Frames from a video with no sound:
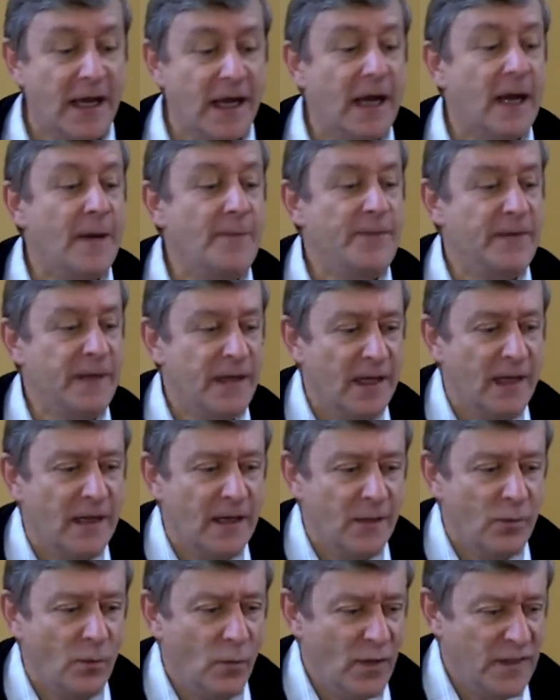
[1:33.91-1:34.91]

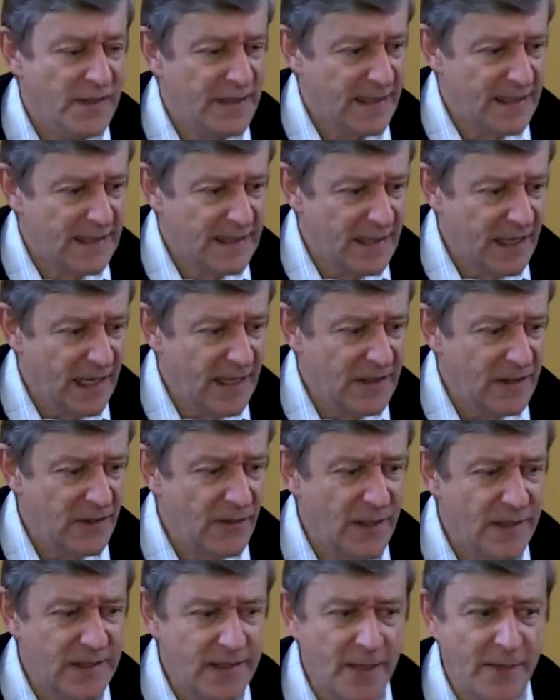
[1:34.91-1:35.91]
What does that say
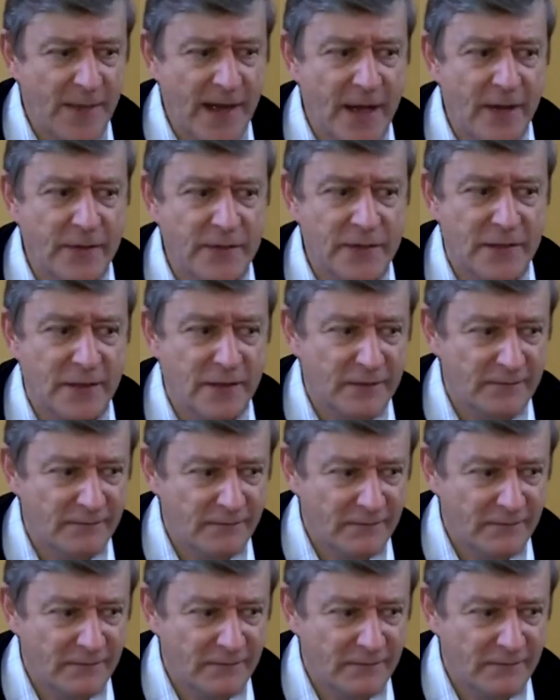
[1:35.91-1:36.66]
to us about